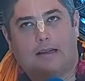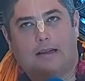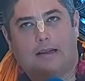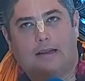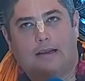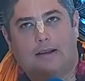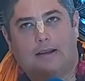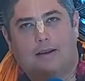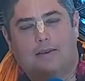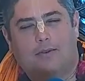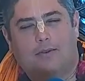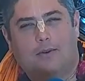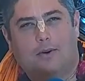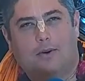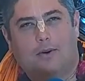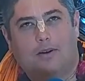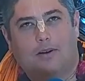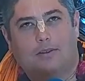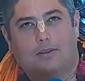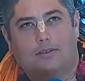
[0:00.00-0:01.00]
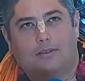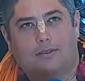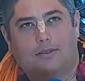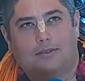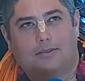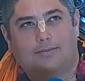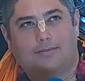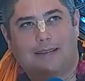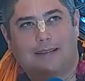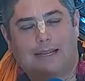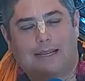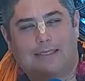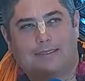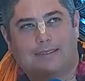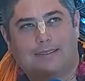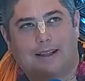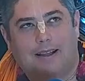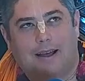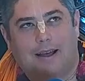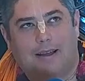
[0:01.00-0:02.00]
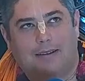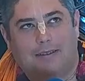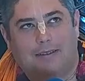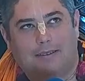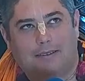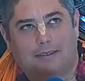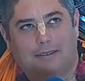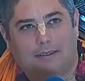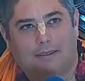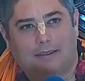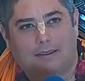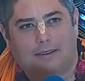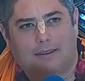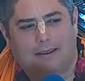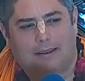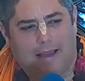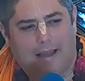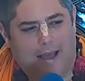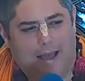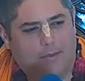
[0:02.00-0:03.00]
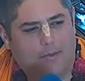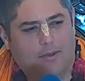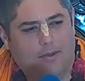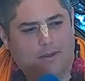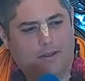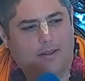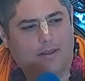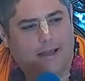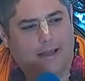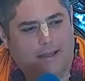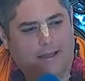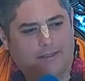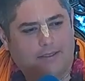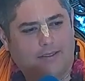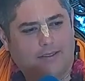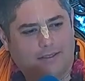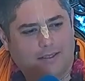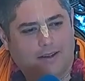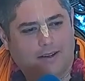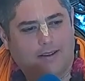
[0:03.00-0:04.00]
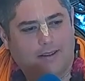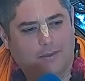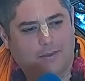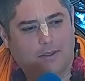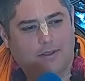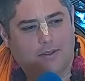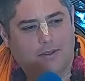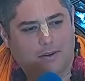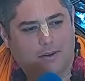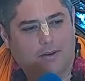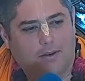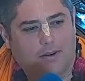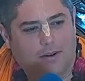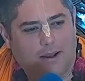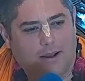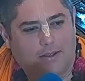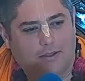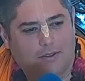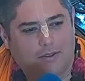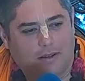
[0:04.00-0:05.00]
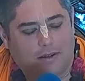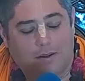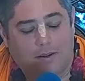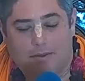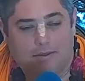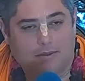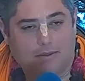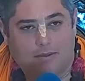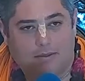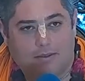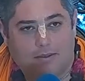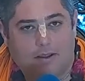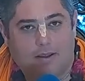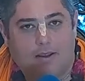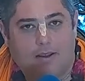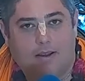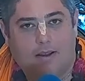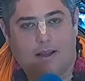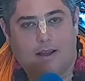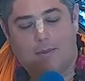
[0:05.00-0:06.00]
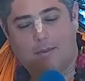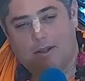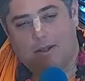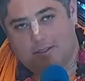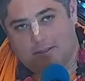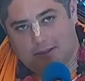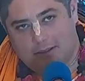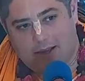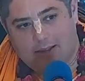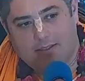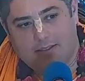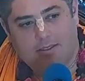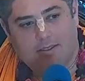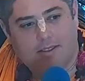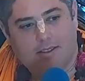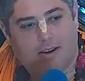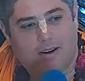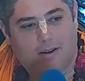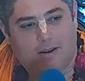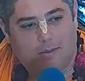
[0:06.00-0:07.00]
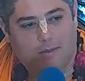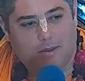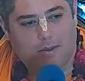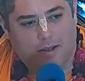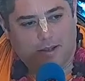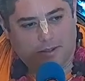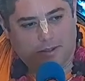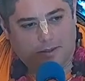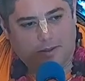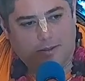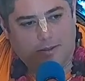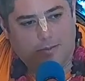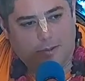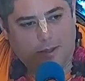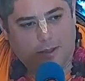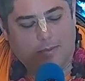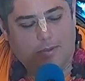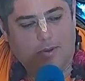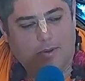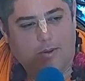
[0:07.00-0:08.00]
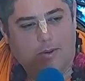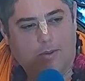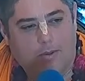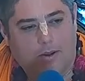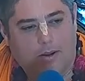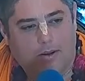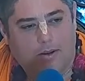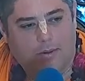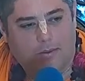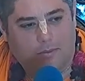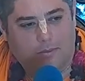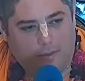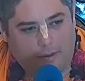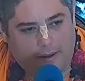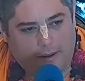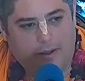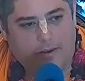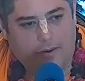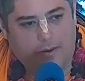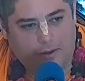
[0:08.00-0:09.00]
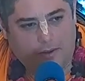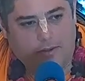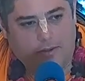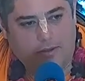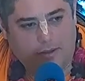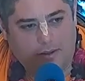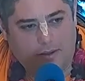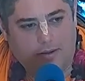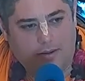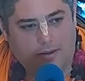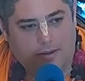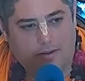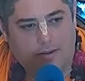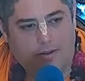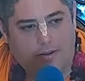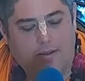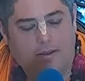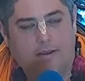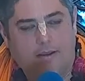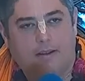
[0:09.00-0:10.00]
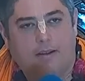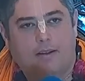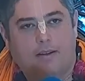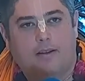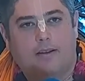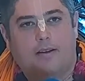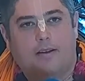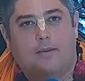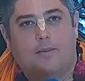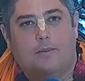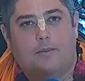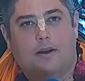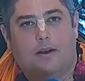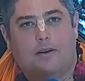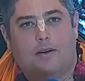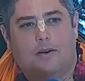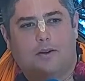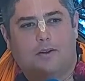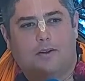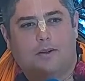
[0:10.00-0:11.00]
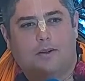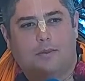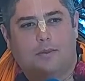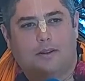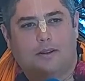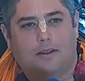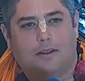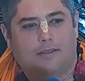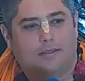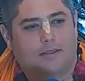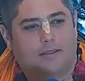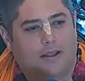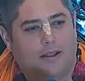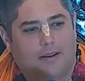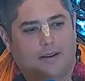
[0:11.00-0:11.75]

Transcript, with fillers: Uh, of course, it's not absolutely necessary, the material creation. I was, I mean, it's necessary because there's people who want to forget Krishna, but ultimately it's